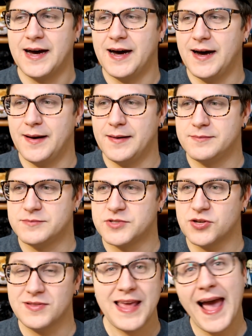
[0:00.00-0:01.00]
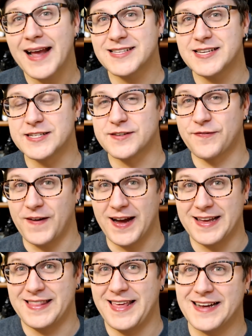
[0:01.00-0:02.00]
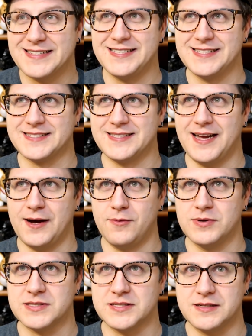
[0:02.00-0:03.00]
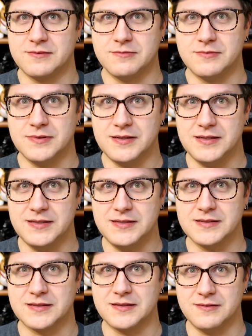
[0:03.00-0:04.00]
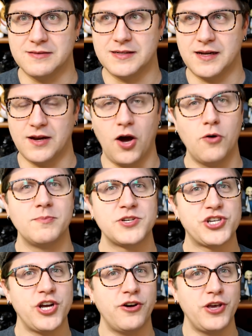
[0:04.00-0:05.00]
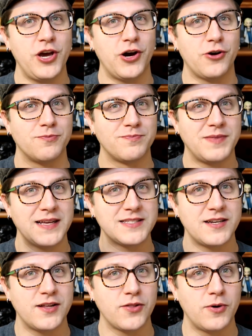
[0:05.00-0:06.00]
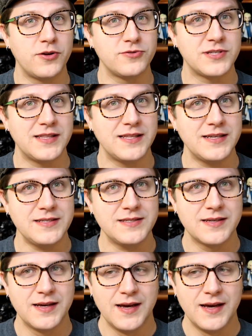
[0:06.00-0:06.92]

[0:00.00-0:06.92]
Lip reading: So the acting is fine. The acting is not what's like, what is going on? Oh, Michelle Yeoh. That's another one who's in this.